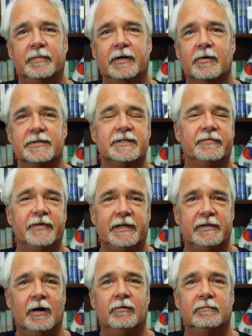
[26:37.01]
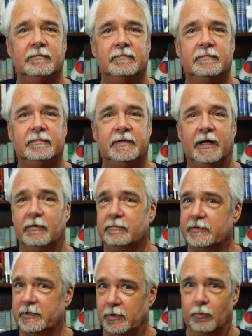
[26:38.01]
Because if they don't, you know,
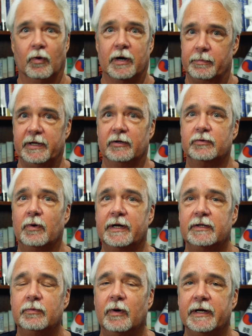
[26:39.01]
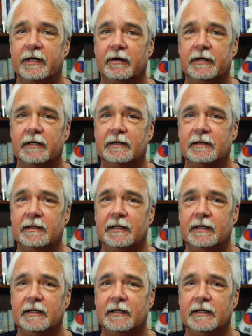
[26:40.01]
you want to be on 2020, don't you?